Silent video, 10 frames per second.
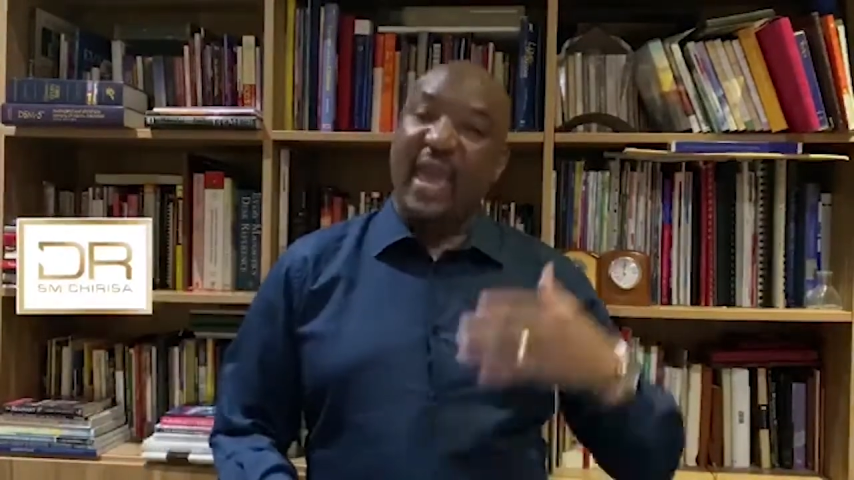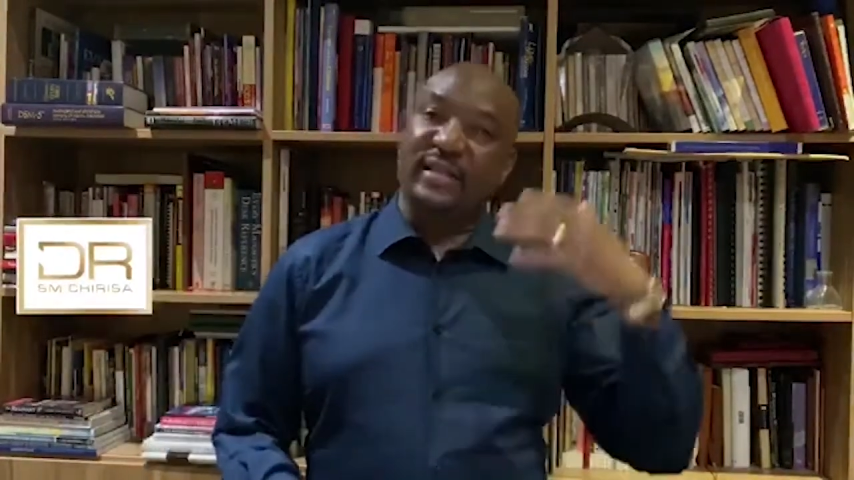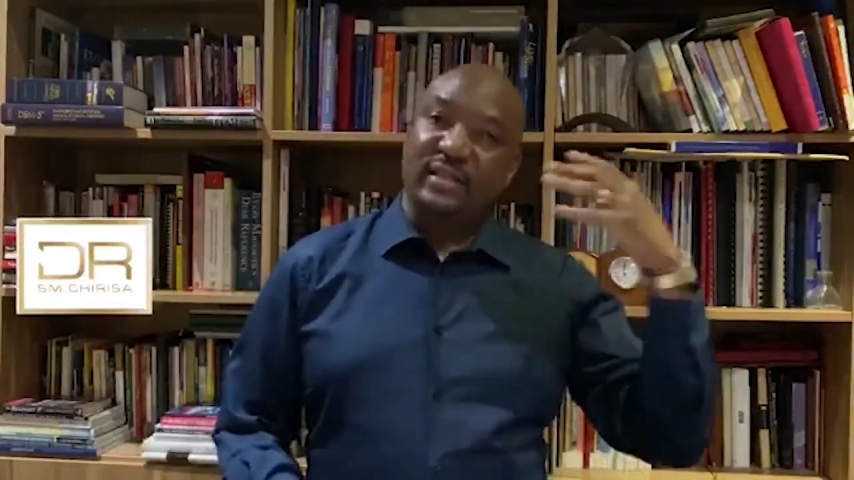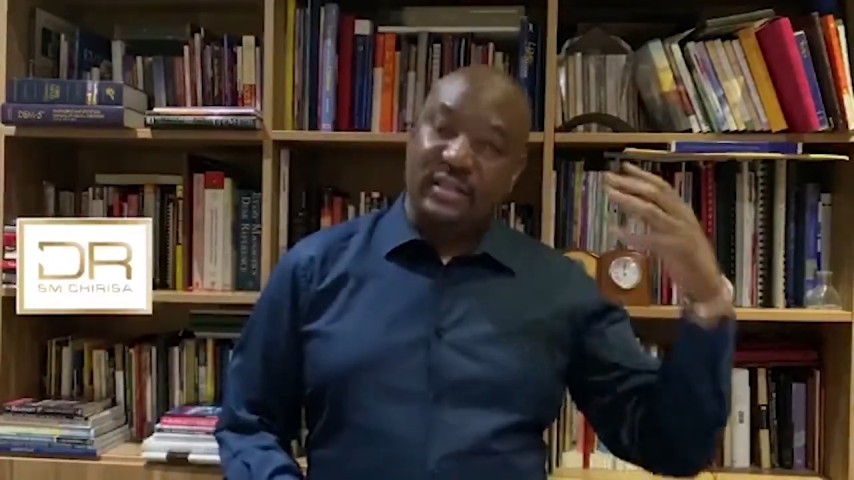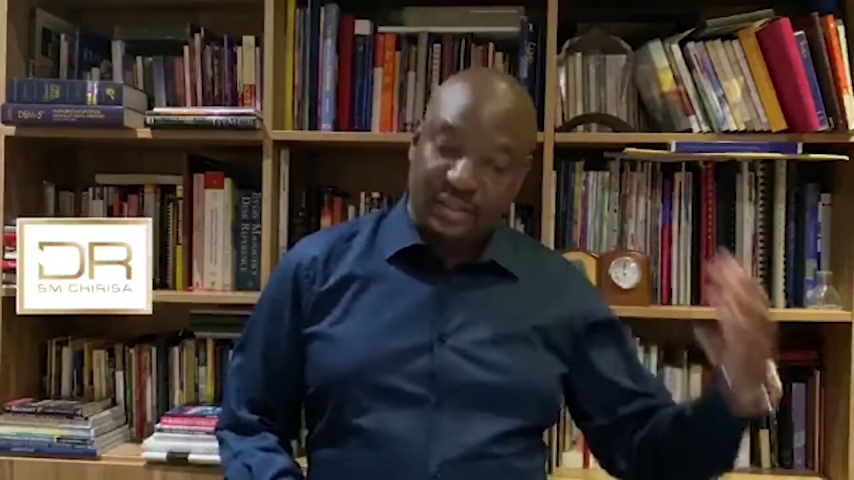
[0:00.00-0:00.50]

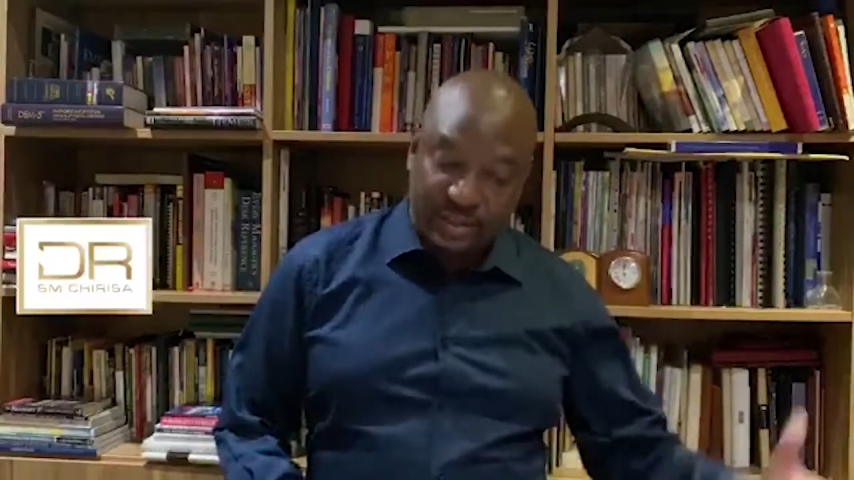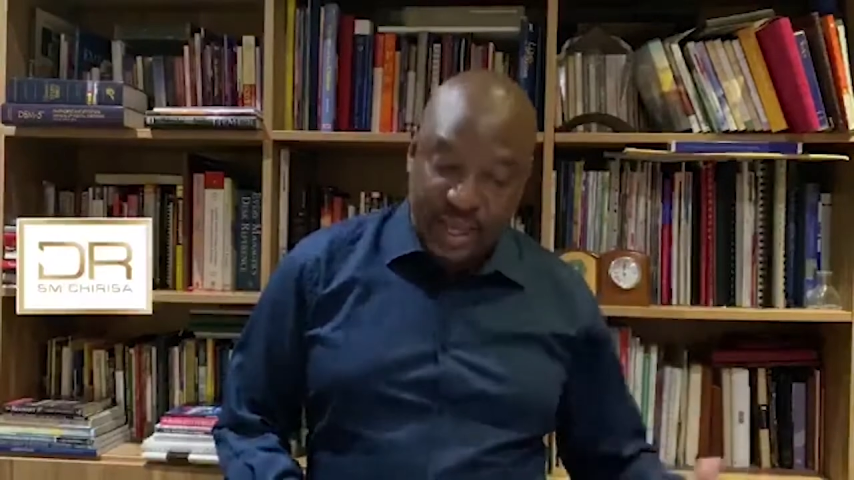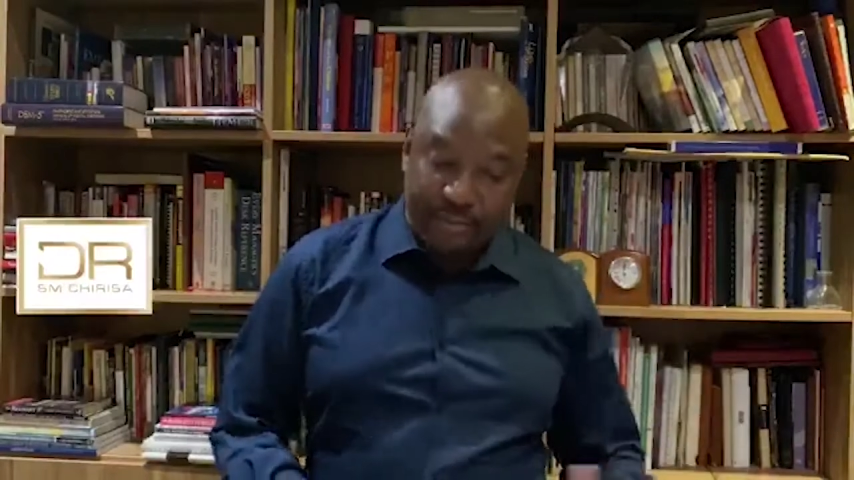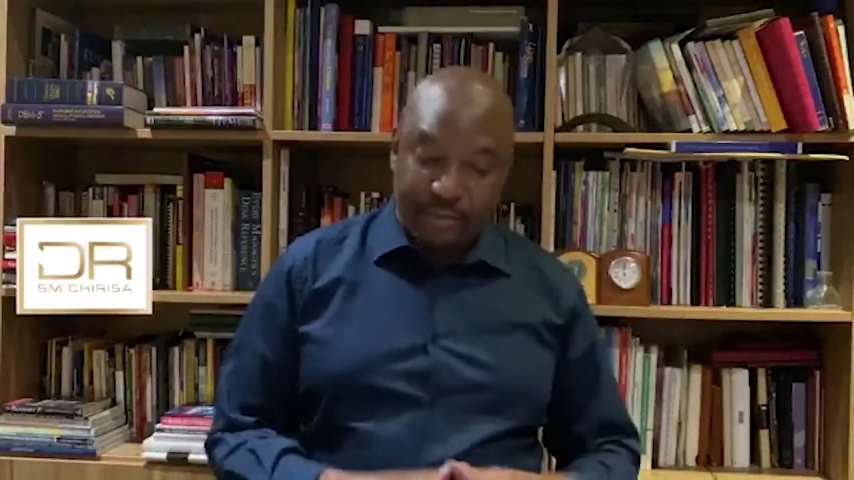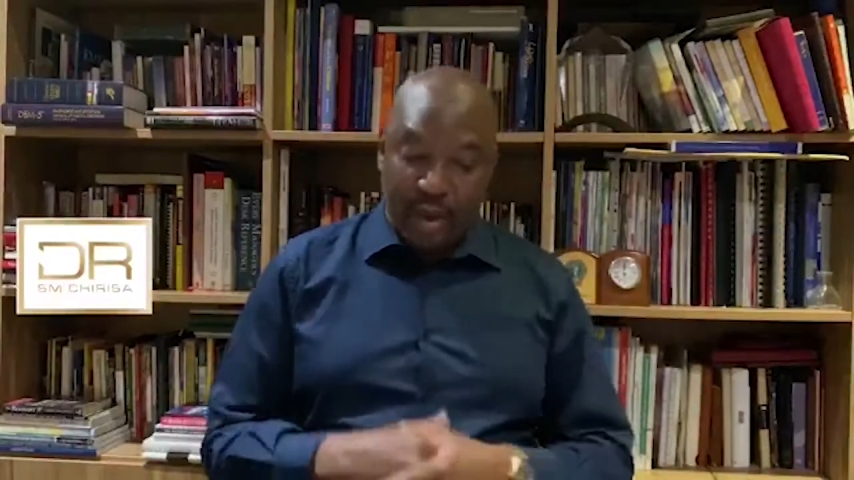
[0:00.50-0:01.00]
and
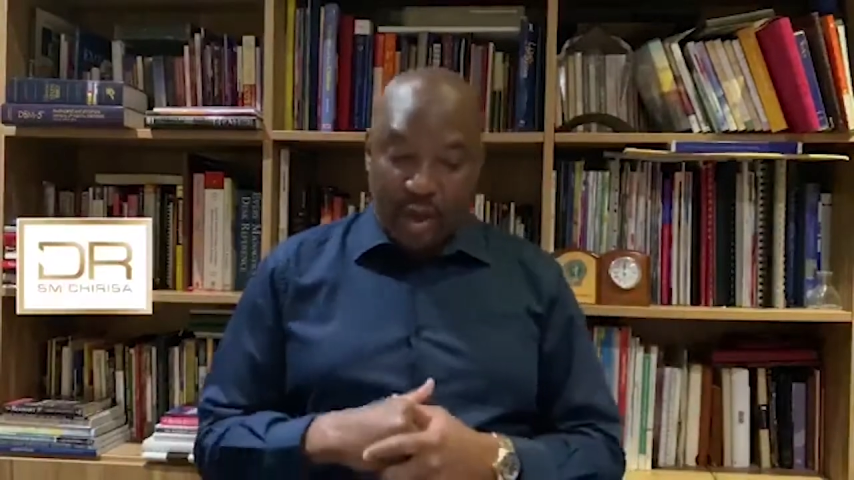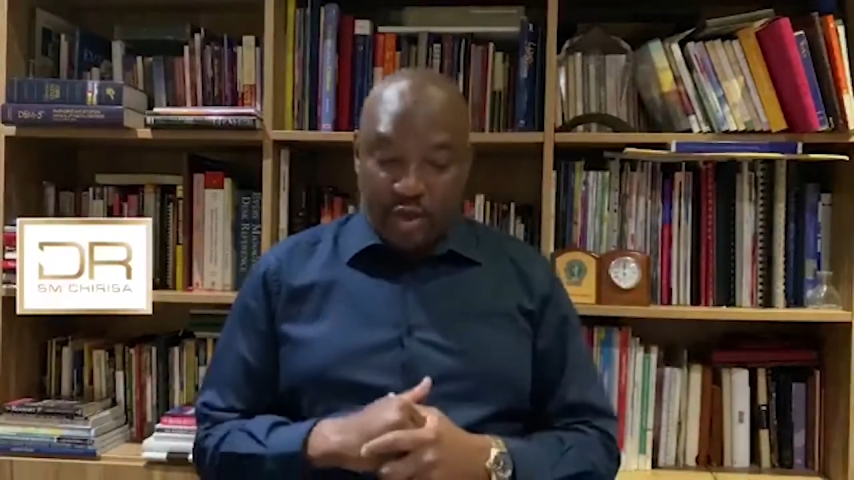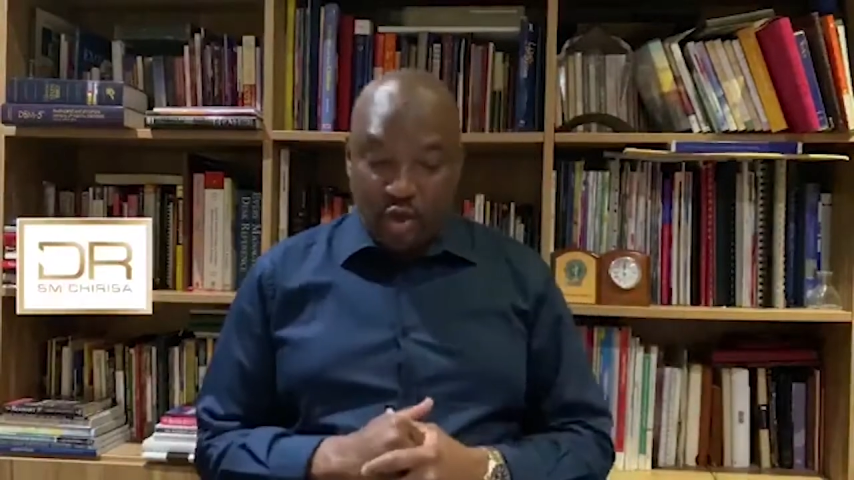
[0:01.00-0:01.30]
disturb